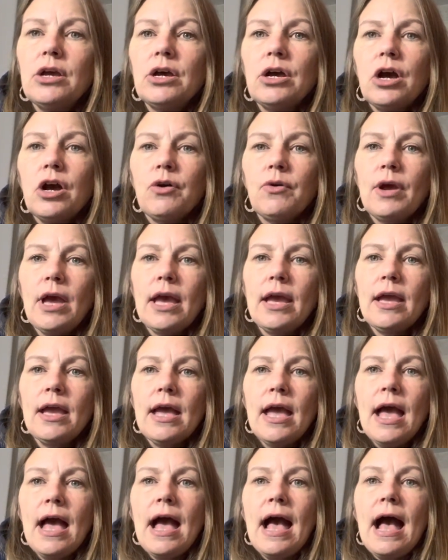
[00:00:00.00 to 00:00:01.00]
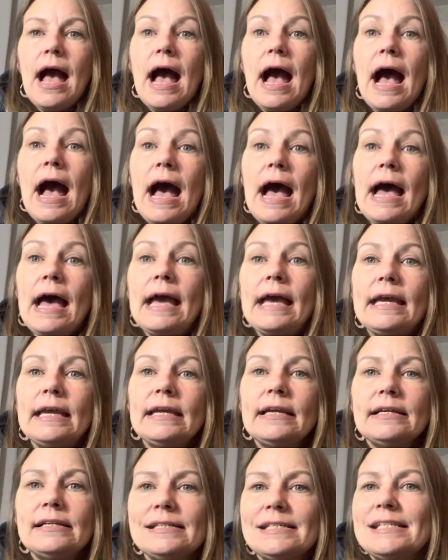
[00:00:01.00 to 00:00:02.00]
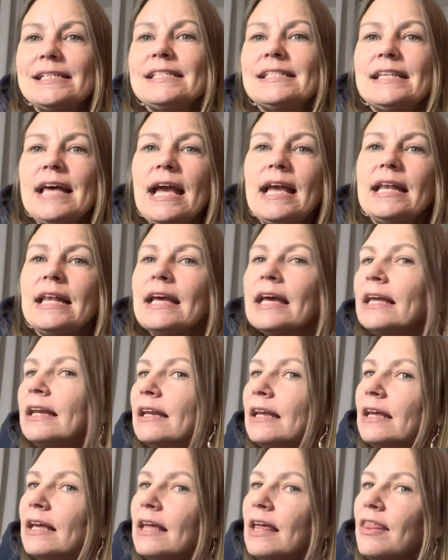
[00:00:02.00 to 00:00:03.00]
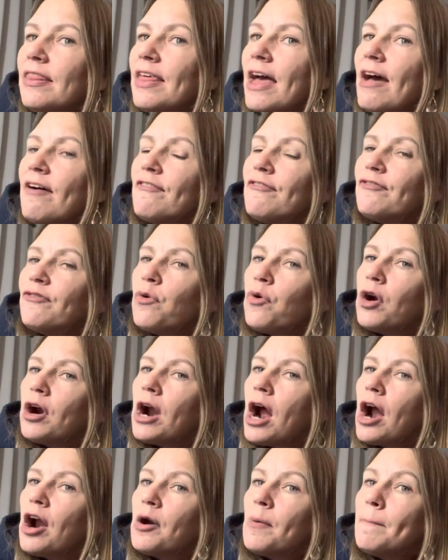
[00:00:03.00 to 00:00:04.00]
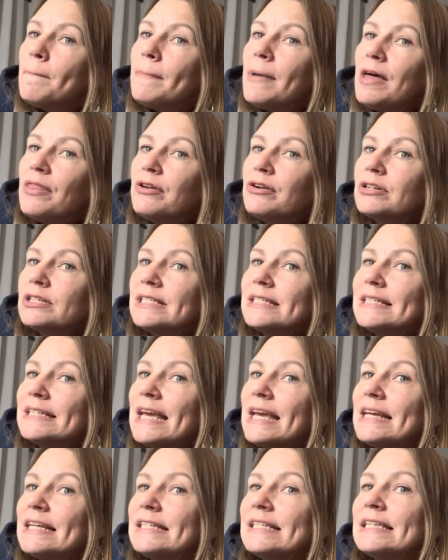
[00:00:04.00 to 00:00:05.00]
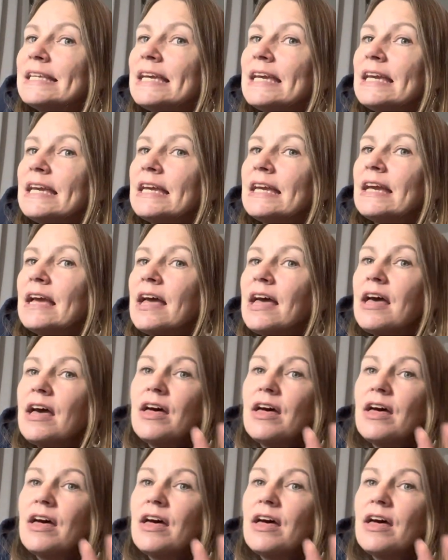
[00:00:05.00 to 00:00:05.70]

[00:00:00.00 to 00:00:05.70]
Okay? I decided that for our Mother's Day tea